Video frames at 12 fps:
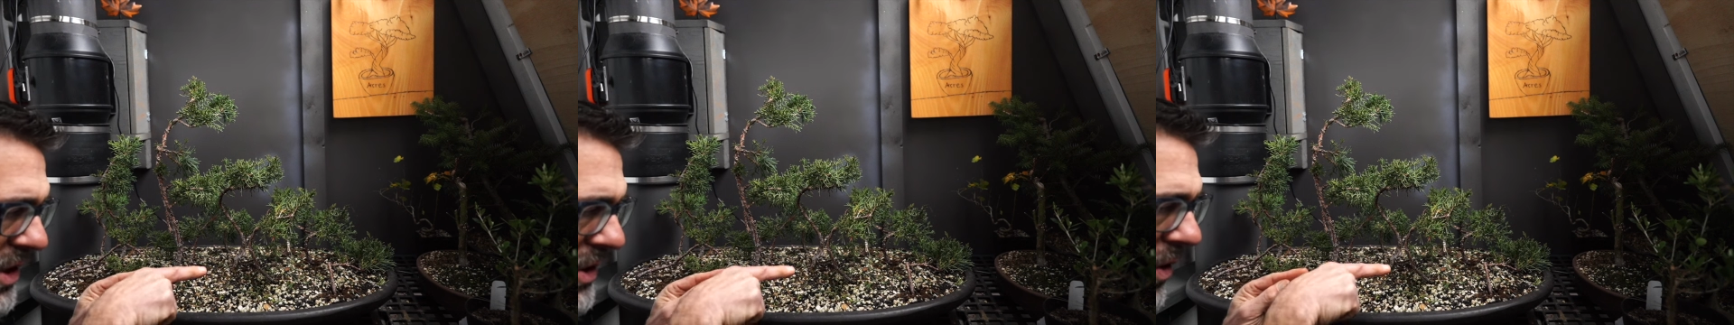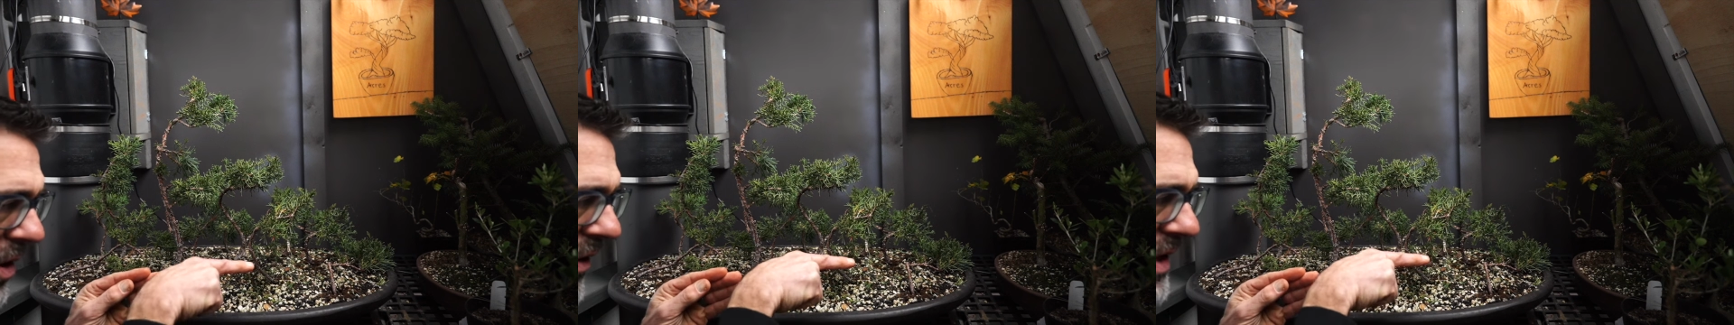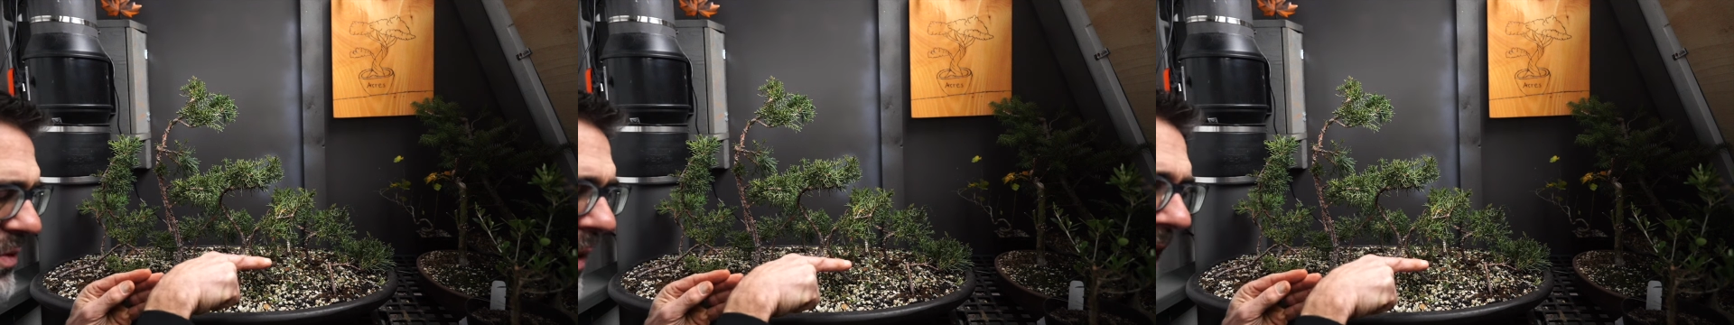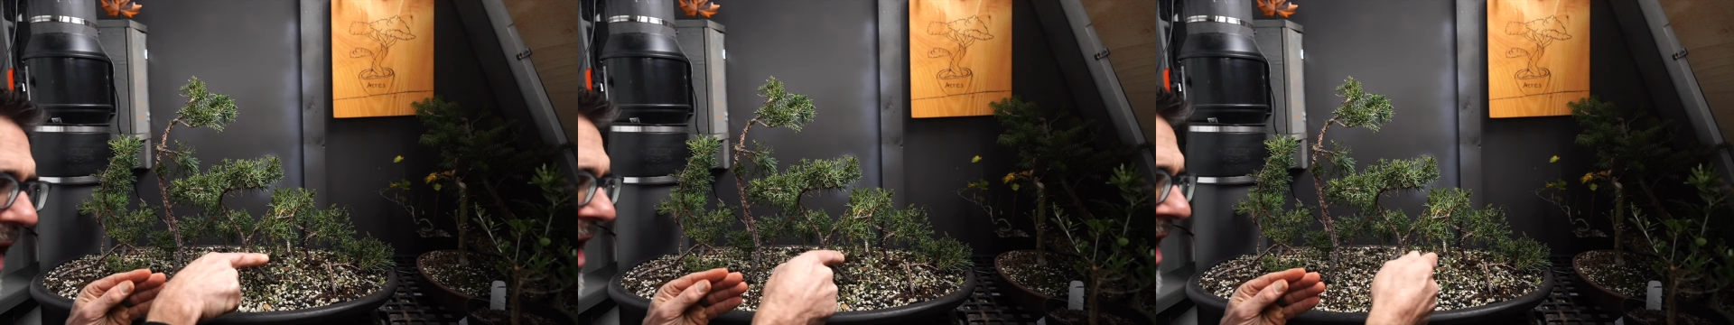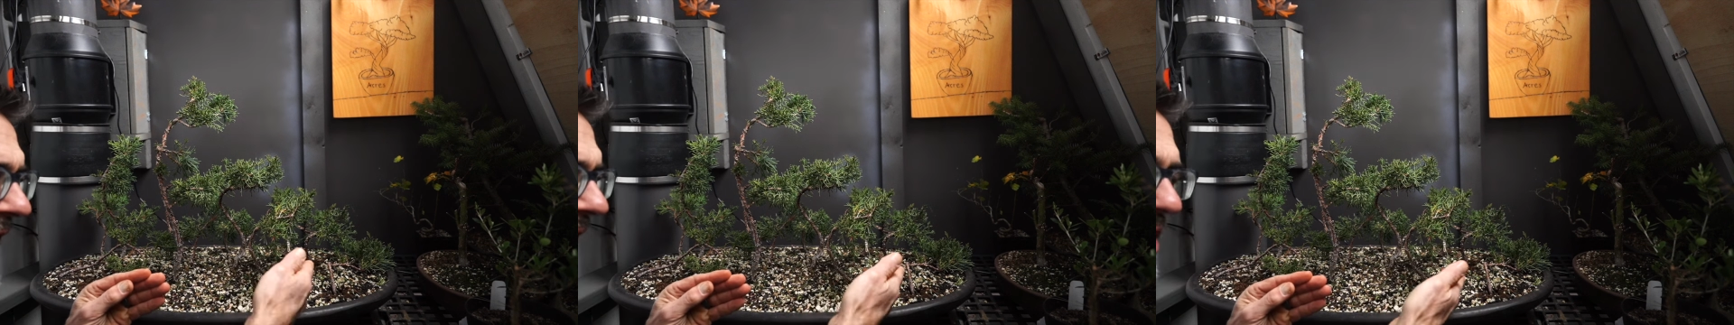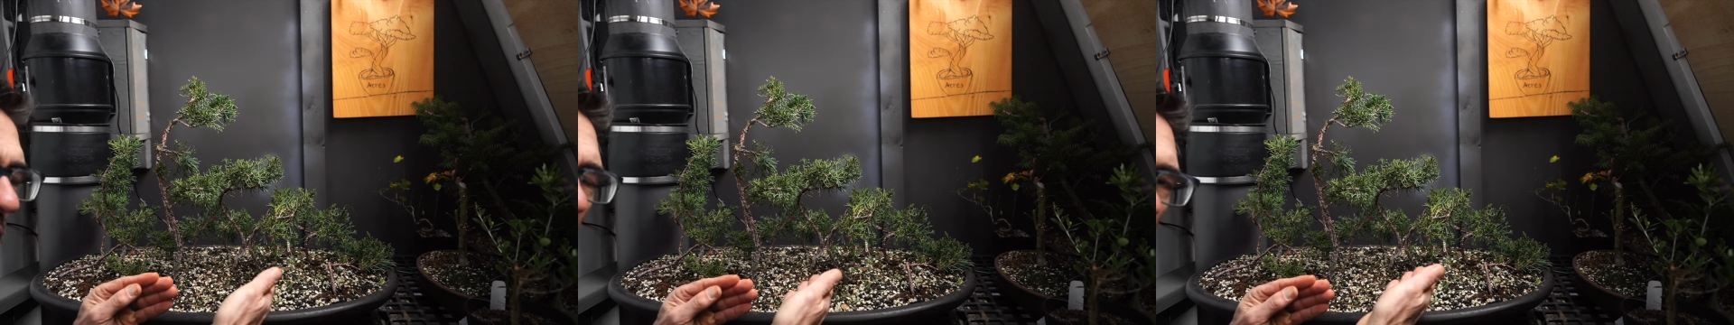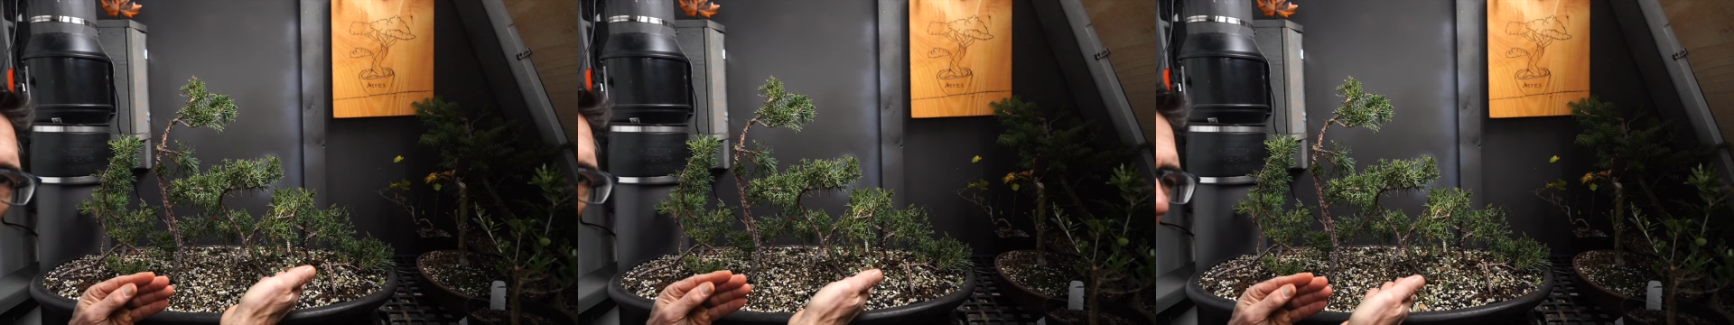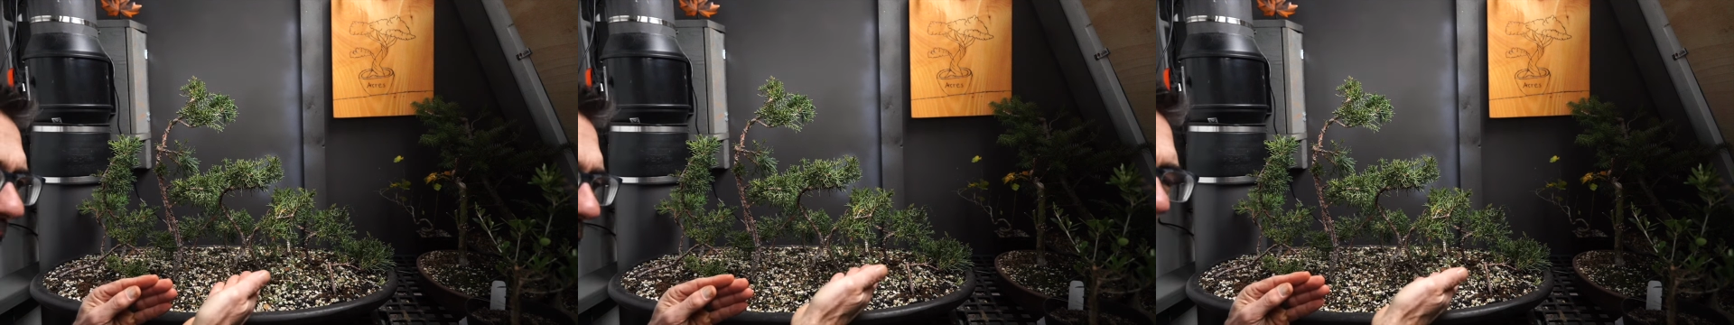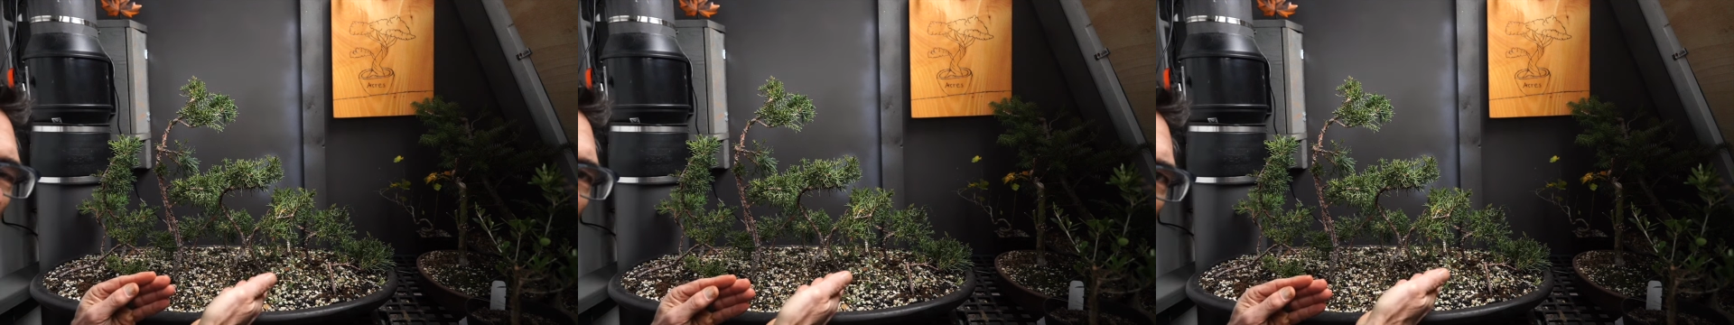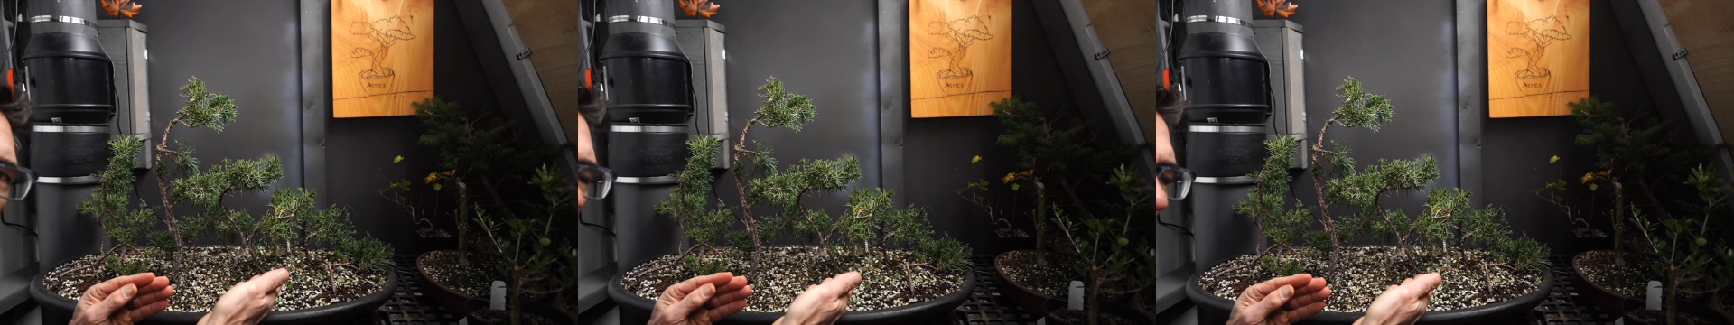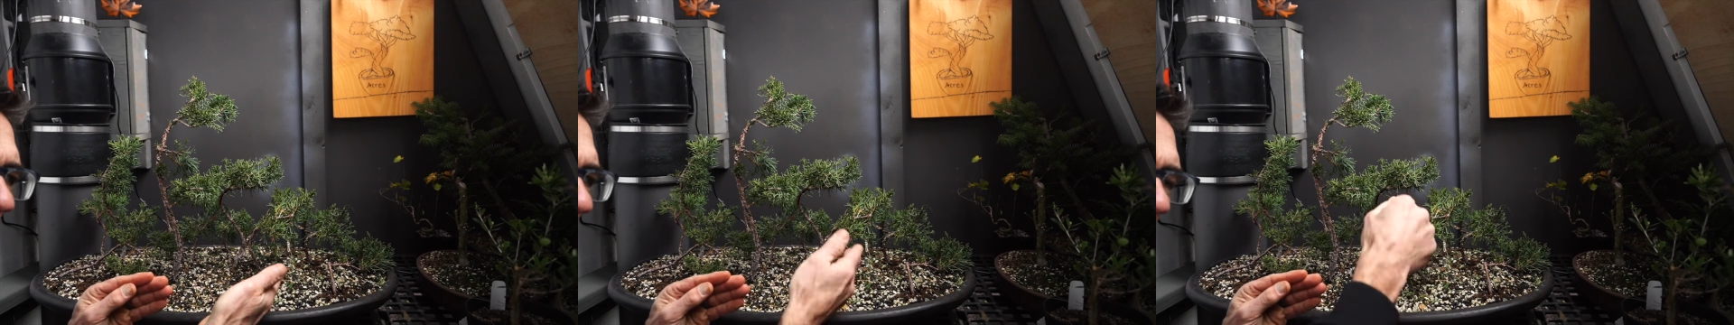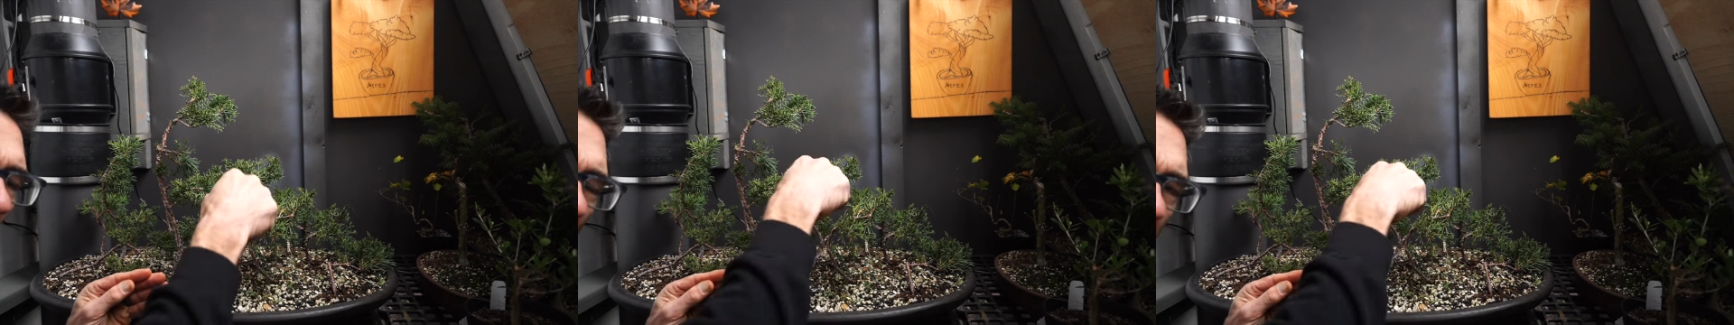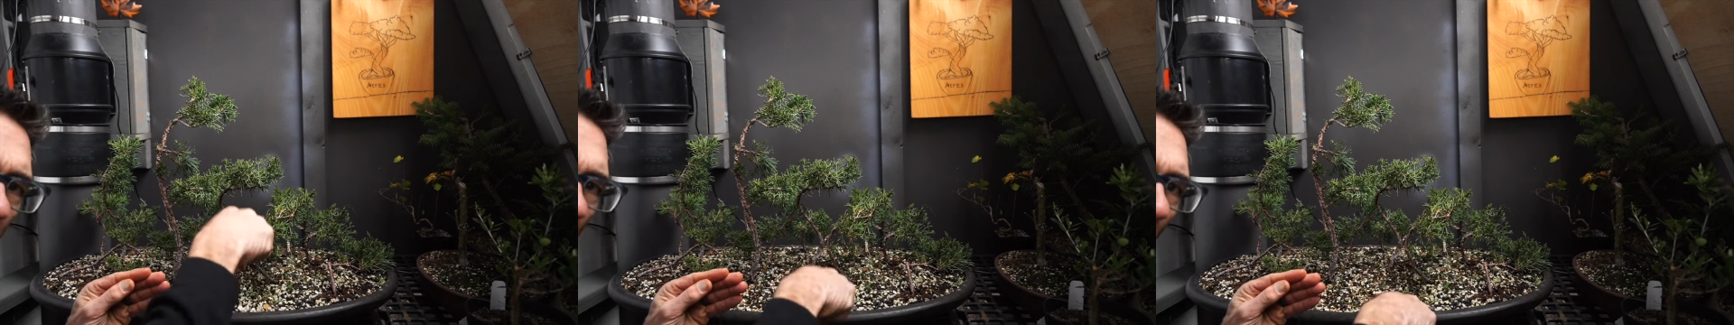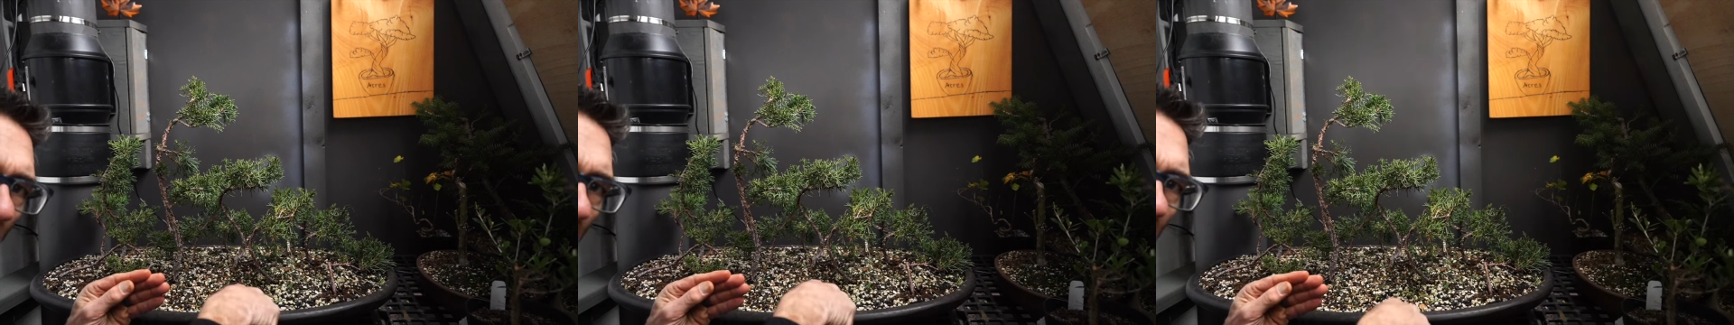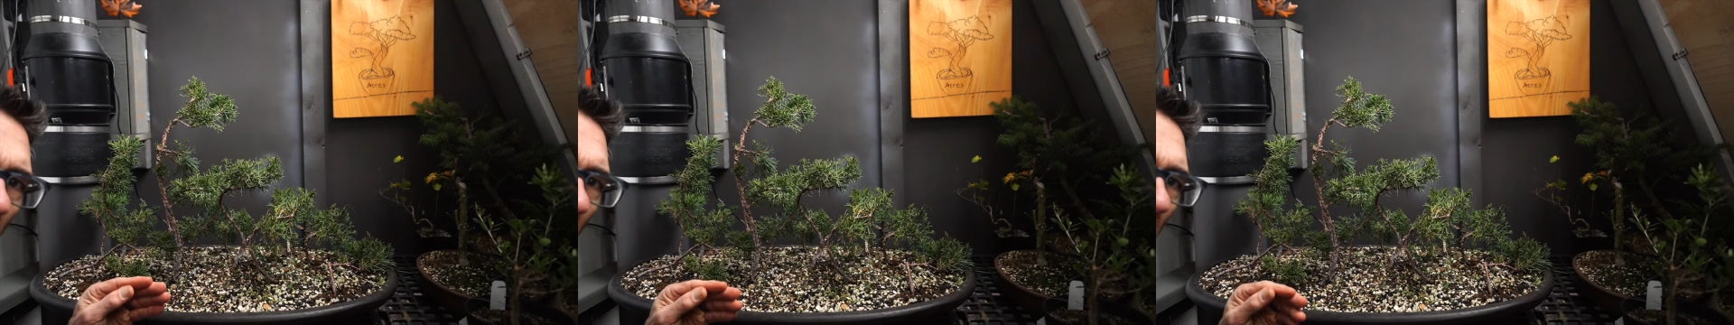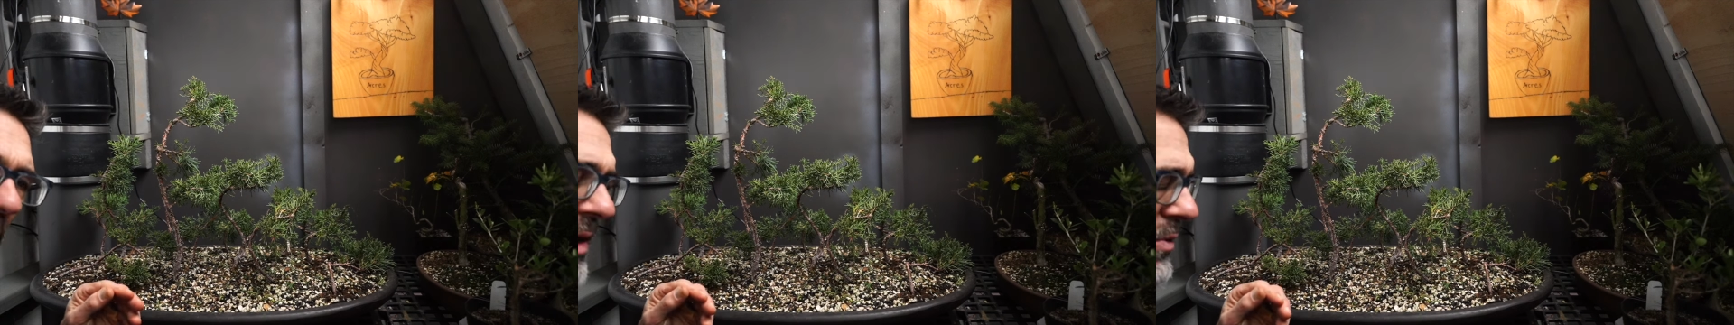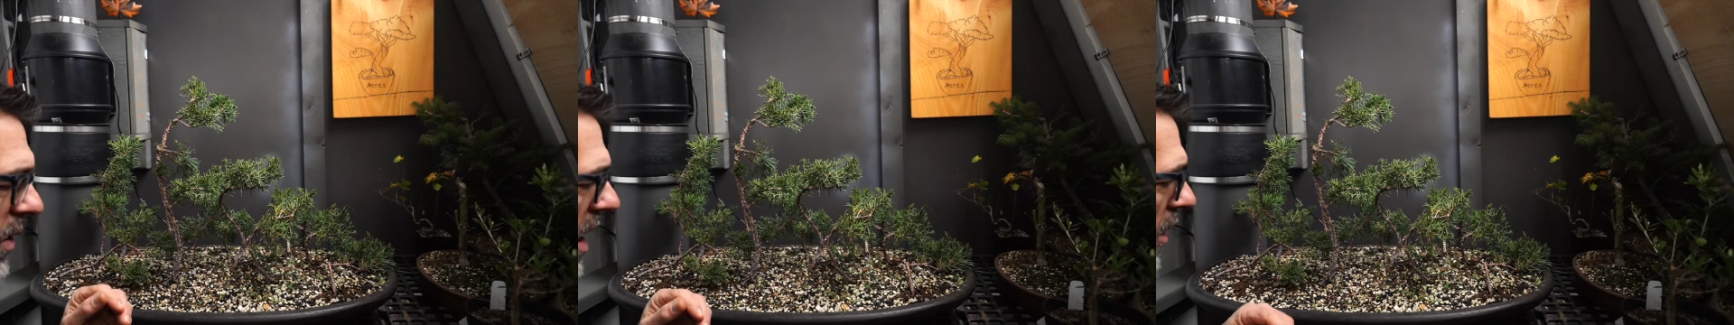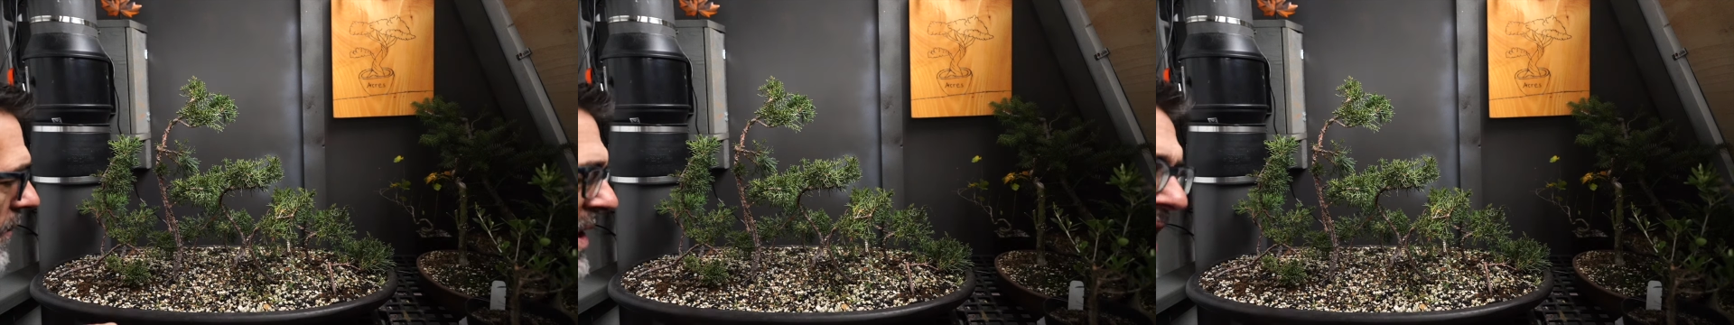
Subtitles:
Nobody's mouth can be seen.